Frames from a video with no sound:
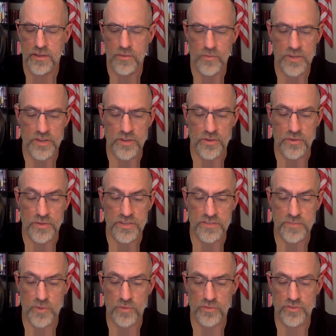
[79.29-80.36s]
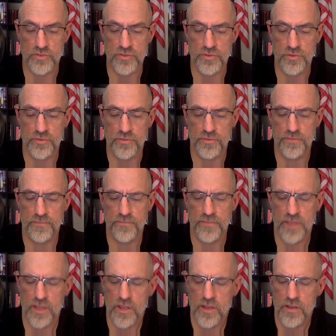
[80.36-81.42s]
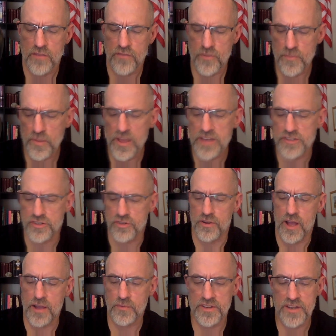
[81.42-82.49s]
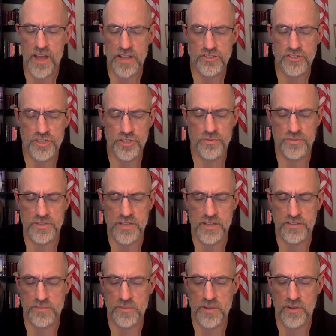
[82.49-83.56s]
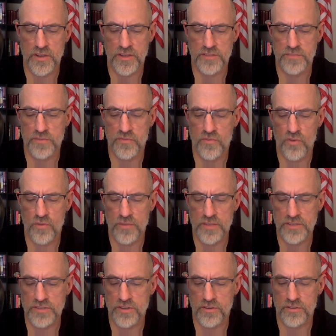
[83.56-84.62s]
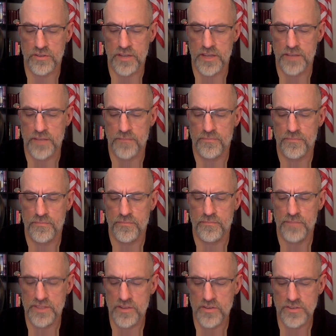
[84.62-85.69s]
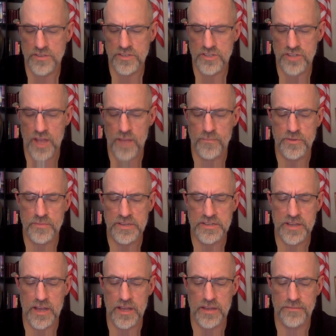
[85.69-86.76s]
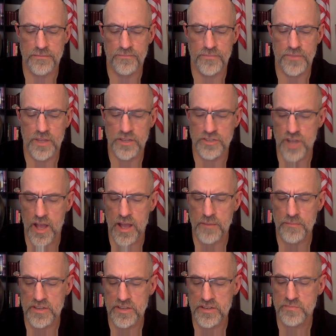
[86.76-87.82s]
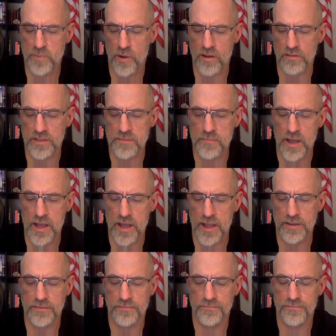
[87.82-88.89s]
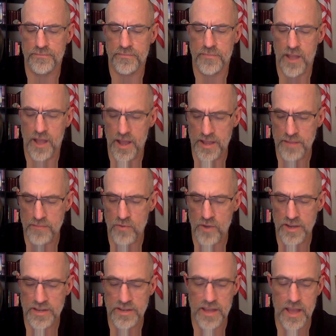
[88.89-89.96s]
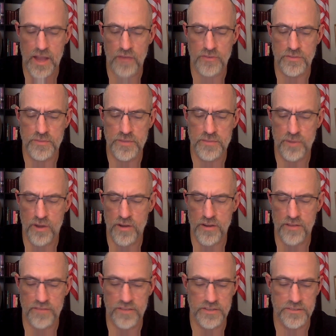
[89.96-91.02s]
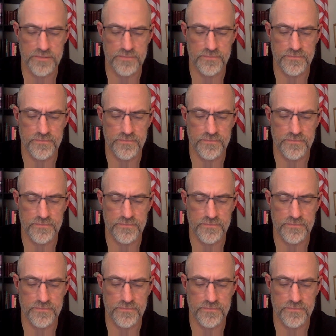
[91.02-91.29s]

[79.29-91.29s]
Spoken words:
We knew he spoke the truth. "For pleasure, I would not choose the experience before me, certainly. But there is a job to be done, a job that is partly mine. I am ready now to be part of it."